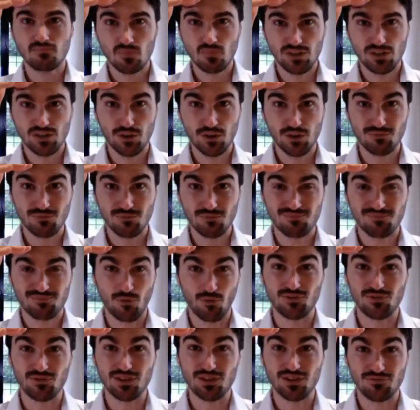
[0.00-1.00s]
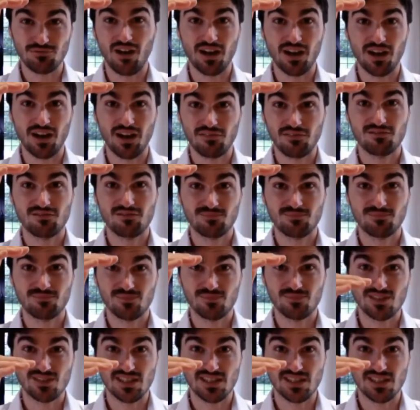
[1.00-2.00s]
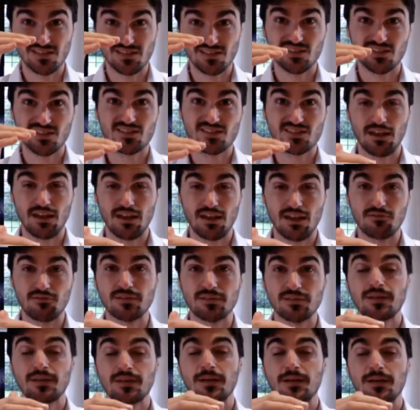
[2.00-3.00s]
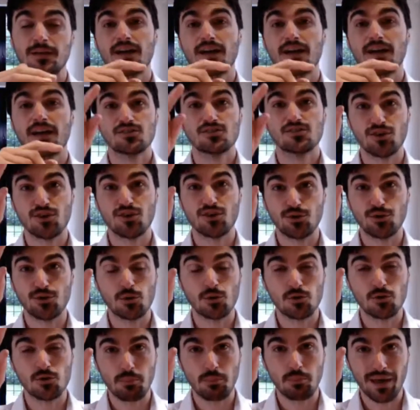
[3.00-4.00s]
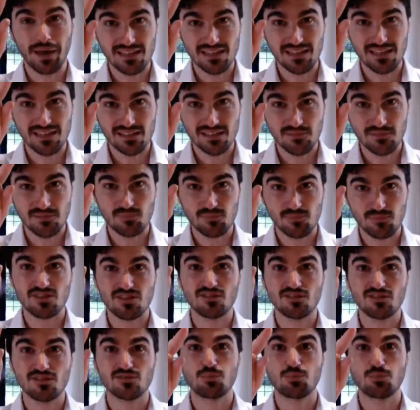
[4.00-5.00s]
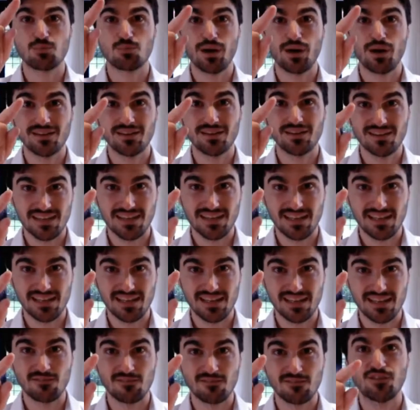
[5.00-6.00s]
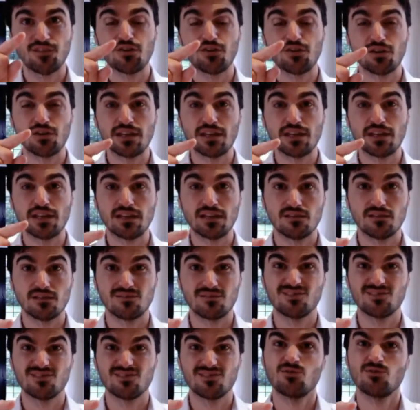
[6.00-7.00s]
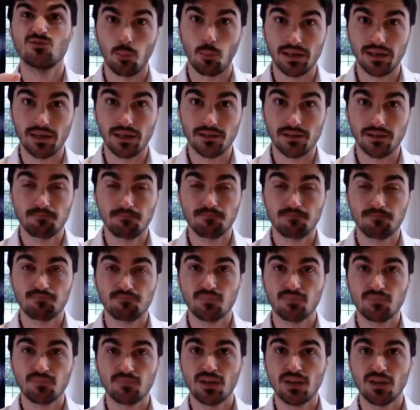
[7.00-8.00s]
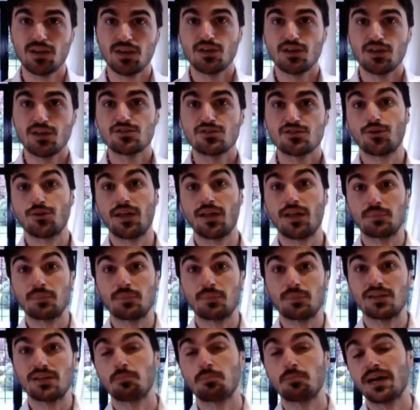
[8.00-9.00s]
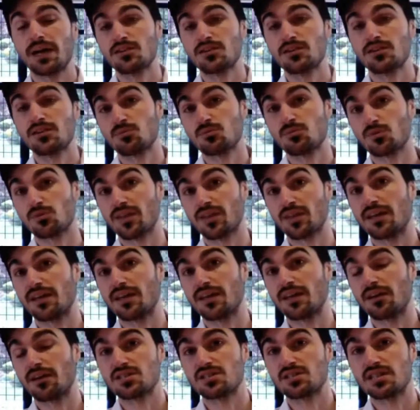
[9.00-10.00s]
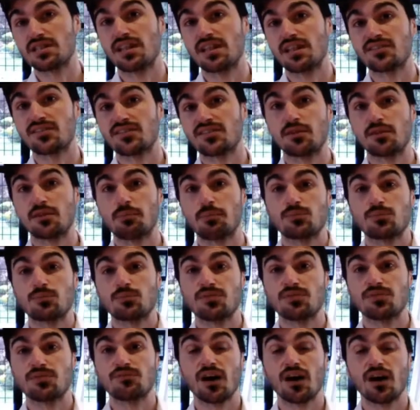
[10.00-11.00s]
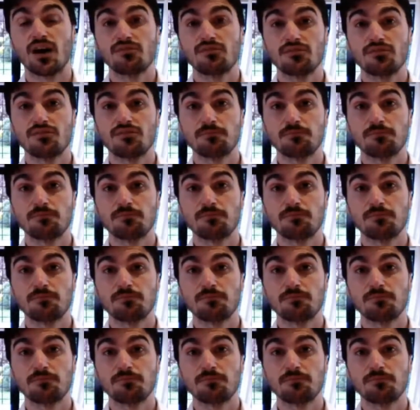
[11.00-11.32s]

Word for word: you know, obviously five, six, seven. So the pain starts to spread inferiorly normally. So that means the patient will say, yeah, originally, let's say the pain was in five,